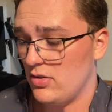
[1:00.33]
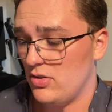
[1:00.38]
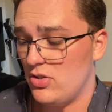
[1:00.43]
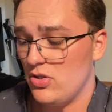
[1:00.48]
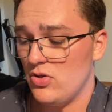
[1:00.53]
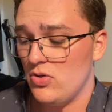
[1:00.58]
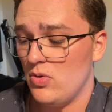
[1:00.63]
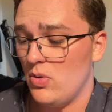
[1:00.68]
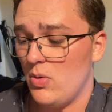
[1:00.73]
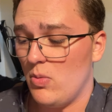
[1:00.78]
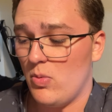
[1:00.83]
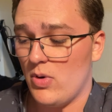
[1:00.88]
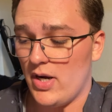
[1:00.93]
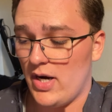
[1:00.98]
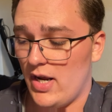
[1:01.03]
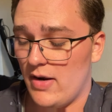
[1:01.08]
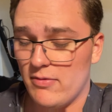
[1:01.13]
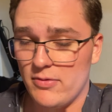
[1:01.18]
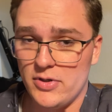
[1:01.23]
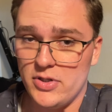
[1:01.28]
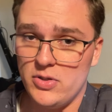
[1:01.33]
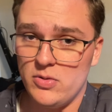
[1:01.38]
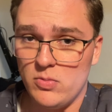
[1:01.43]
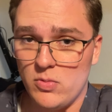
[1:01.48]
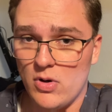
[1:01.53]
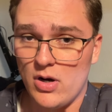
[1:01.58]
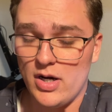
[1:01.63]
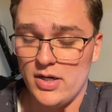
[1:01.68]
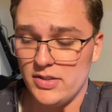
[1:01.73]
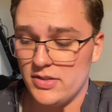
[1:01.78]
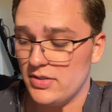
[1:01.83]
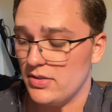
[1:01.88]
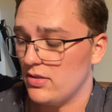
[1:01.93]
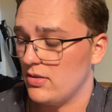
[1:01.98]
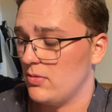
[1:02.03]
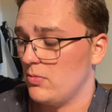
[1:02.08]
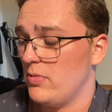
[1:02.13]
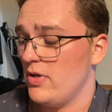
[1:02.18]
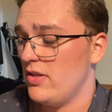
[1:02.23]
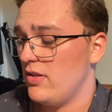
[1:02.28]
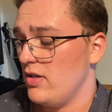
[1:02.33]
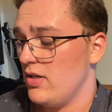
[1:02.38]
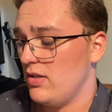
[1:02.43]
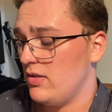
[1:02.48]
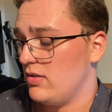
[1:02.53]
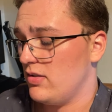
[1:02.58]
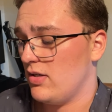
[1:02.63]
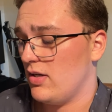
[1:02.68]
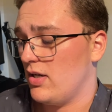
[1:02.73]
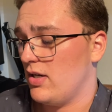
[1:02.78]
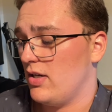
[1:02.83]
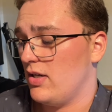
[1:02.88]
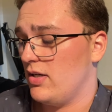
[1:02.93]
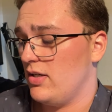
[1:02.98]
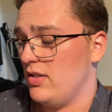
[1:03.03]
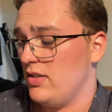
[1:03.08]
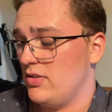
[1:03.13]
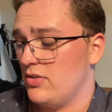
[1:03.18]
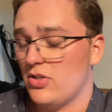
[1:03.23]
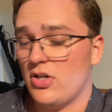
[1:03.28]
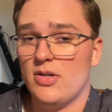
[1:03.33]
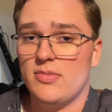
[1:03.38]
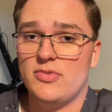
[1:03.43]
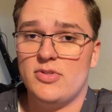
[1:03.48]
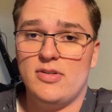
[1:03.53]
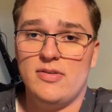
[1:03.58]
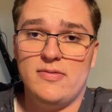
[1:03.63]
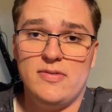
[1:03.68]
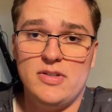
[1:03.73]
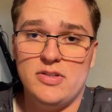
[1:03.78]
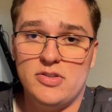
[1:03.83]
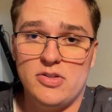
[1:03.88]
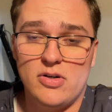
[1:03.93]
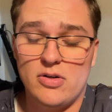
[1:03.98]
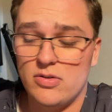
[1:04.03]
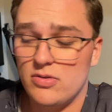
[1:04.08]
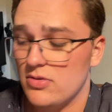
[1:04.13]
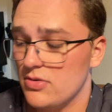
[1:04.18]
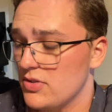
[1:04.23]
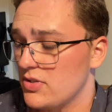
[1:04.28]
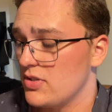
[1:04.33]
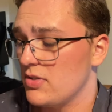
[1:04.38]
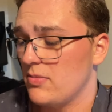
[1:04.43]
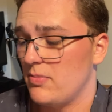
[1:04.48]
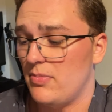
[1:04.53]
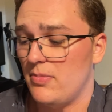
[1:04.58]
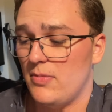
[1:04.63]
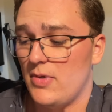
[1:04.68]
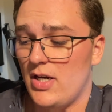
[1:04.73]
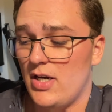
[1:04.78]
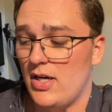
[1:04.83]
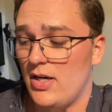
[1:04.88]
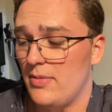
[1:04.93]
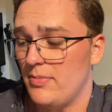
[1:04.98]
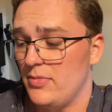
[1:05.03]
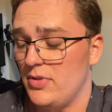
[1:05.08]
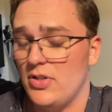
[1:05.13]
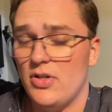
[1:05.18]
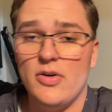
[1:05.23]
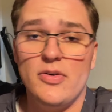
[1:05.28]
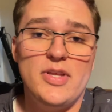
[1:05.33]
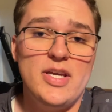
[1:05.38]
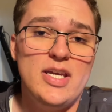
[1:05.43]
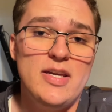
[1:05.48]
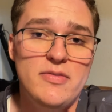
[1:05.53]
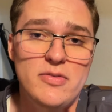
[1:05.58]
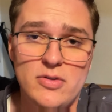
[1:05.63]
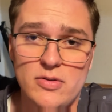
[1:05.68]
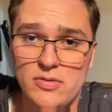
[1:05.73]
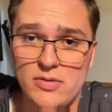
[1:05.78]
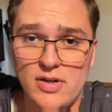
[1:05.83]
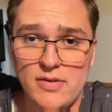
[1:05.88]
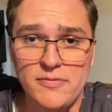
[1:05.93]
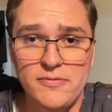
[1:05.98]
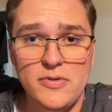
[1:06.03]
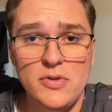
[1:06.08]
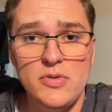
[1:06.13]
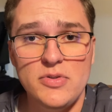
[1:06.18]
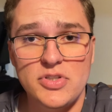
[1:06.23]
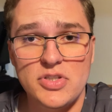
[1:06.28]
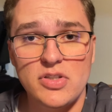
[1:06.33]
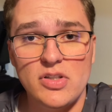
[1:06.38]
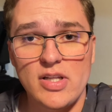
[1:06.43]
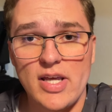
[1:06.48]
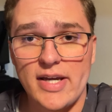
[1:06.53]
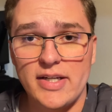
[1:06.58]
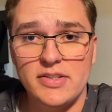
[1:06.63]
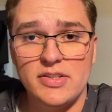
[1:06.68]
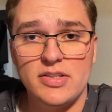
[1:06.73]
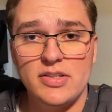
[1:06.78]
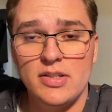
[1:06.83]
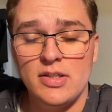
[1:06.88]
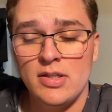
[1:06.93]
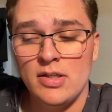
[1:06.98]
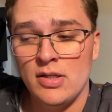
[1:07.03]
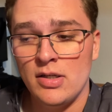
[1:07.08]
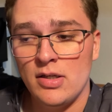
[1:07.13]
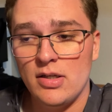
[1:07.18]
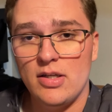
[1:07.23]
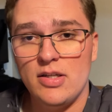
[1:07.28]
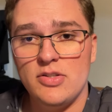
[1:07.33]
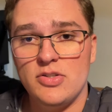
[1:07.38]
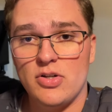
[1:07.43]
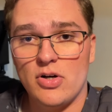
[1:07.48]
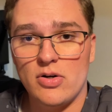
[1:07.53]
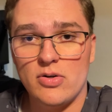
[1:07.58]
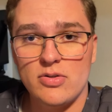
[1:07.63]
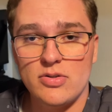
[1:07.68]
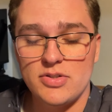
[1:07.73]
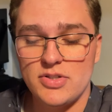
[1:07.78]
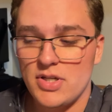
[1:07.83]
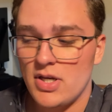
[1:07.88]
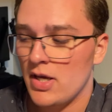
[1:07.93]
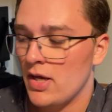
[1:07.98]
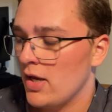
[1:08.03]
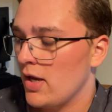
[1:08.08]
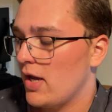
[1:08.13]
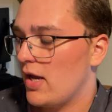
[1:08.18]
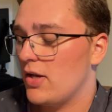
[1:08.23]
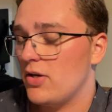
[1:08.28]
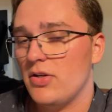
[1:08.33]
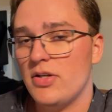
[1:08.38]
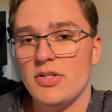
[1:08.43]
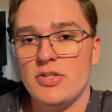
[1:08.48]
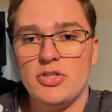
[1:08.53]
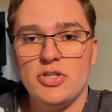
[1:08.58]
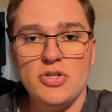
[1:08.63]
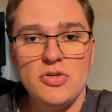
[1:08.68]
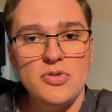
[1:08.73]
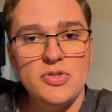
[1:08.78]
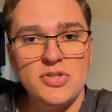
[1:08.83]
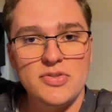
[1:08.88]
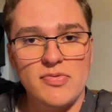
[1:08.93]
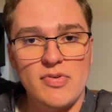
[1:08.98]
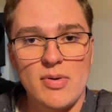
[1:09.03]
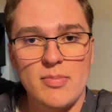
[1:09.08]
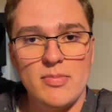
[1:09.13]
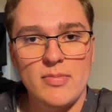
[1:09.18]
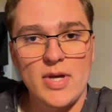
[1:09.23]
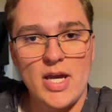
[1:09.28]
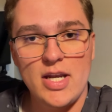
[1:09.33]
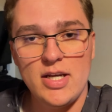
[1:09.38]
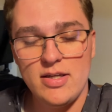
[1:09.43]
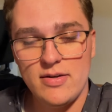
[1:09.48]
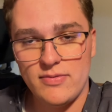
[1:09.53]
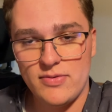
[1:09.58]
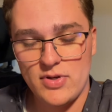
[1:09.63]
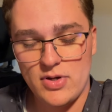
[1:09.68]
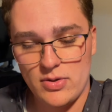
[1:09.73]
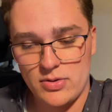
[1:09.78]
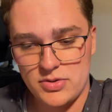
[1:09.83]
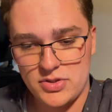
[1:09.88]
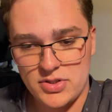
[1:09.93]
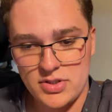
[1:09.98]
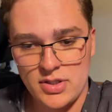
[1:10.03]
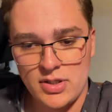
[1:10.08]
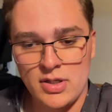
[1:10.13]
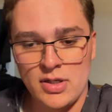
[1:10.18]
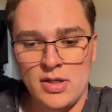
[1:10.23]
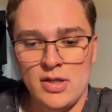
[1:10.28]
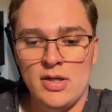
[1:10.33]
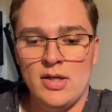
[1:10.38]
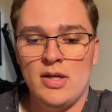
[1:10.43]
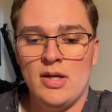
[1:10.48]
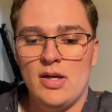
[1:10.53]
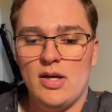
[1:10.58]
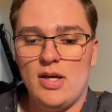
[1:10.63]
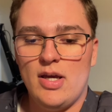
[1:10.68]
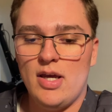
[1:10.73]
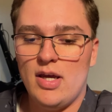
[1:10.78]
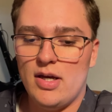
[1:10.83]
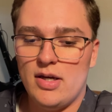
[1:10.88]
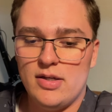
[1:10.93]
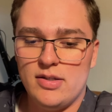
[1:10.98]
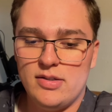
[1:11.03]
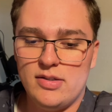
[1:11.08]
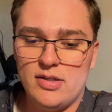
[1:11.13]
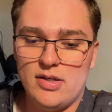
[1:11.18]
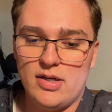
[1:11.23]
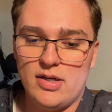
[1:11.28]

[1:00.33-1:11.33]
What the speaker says: do whatever you want with it in terms of internals. They give you a few select internals, and you can choose from any of those. And